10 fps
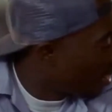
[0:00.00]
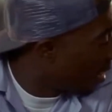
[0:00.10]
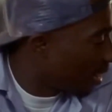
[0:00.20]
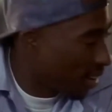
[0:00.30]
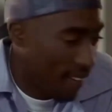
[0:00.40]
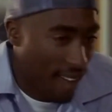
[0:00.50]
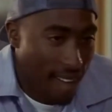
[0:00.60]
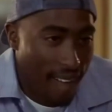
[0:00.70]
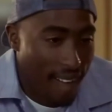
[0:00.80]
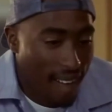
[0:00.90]
Gearing up
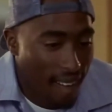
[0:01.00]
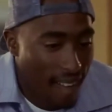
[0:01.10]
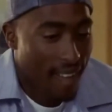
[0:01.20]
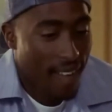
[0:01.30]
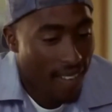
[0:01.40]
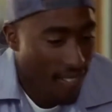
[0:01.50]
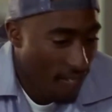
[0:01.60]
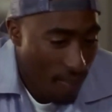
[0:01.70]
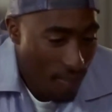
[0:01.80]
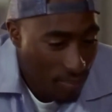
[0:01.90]
for the next album,
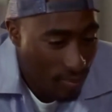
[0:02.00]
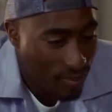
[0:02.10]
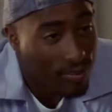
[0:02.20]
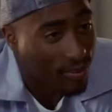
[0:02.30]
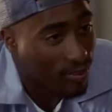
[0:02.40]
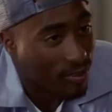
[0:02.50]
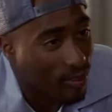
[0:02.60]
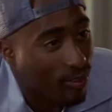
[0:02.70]
Janet was able to take that